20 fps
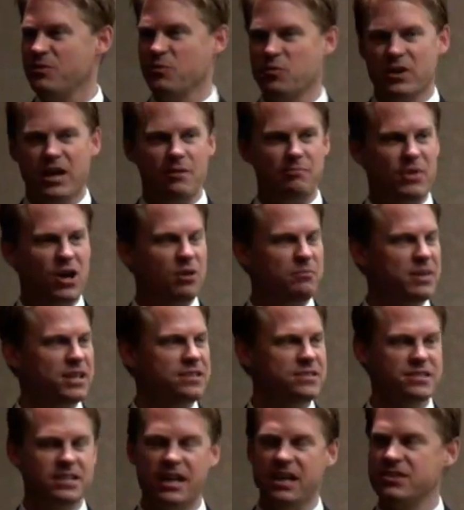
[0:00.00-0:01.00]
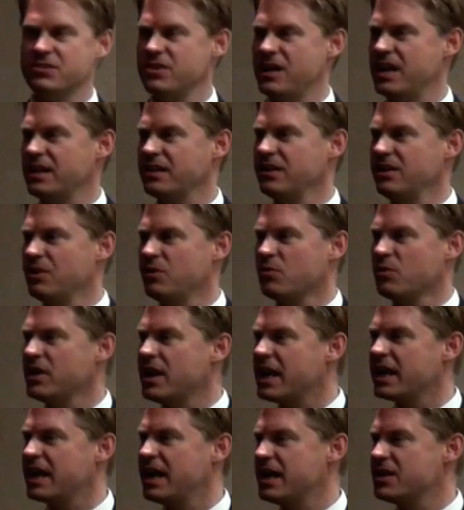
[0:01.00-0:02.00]
We're not bound by this contract. We're
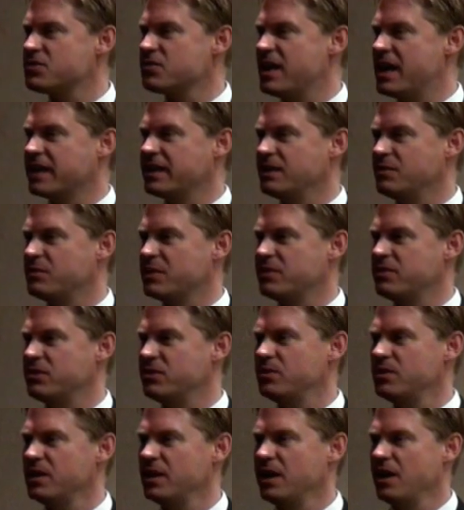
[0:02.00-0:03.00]
not contracting with you.